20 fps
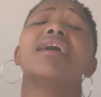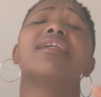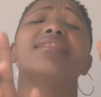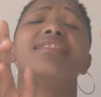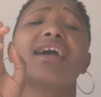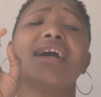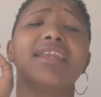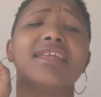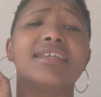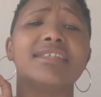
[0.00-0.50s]

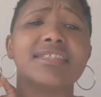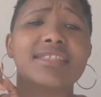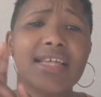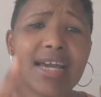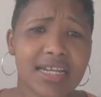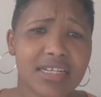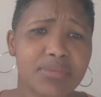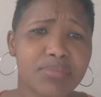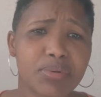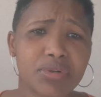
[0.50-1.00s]
there is
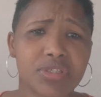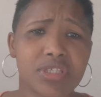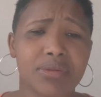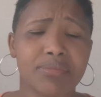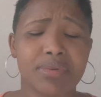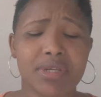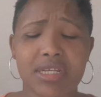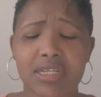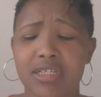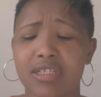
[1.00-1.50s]
that
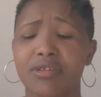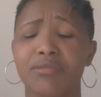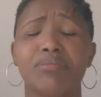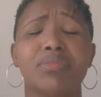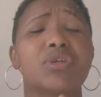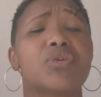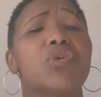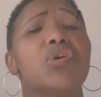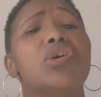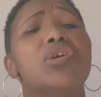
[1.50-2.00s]
possibility,
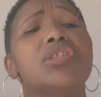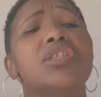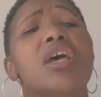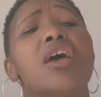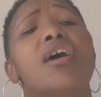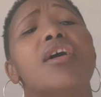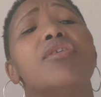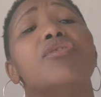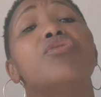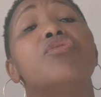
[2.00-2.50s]
because
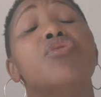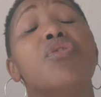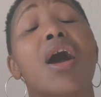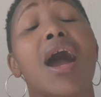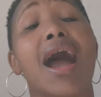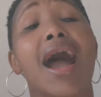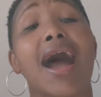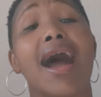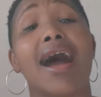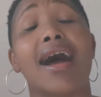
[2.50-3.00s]
you
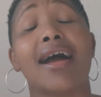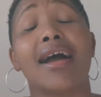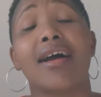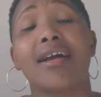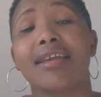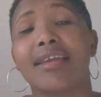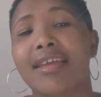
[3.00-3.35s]
are